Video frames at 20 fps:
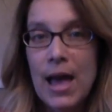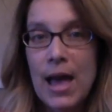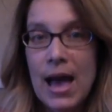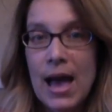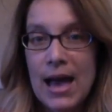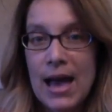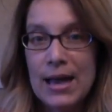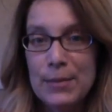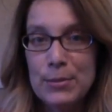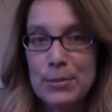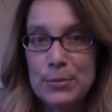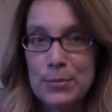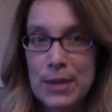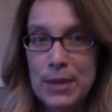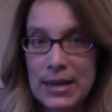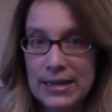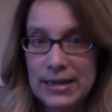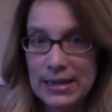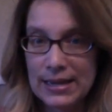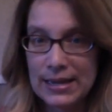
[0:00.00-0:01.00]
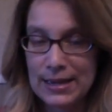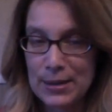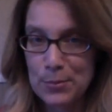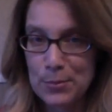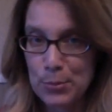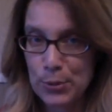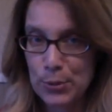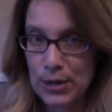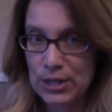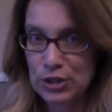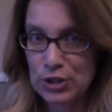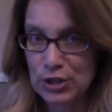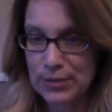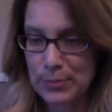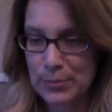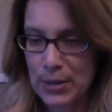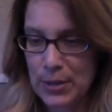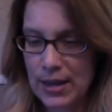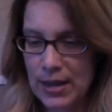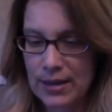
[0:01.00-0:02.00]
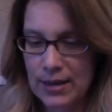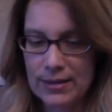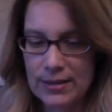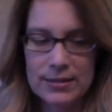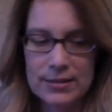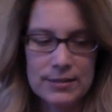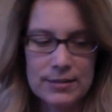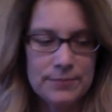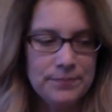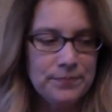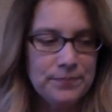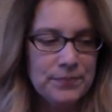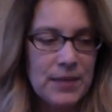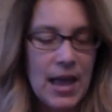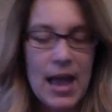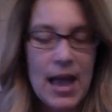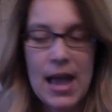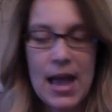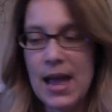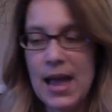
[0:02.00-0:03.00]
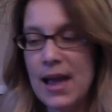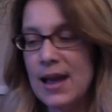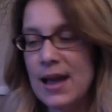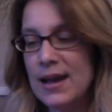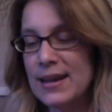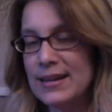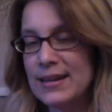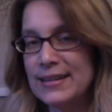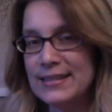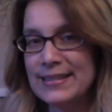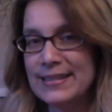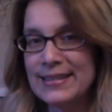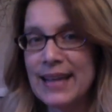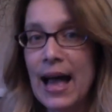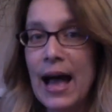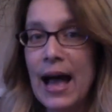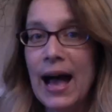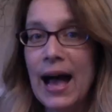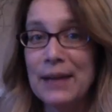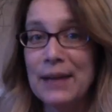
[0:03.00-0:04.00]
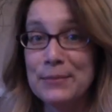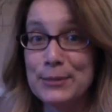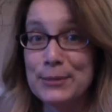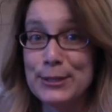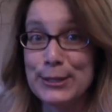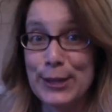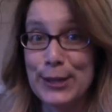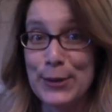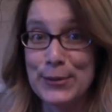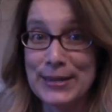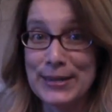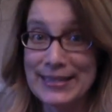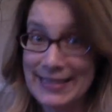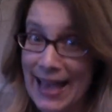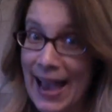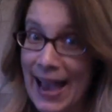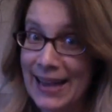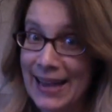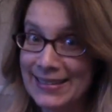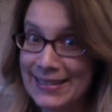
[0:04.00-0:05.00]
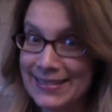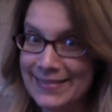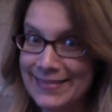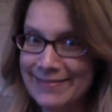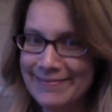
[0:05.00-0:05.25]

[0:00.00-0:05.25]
have been making project bags, and I'm so excited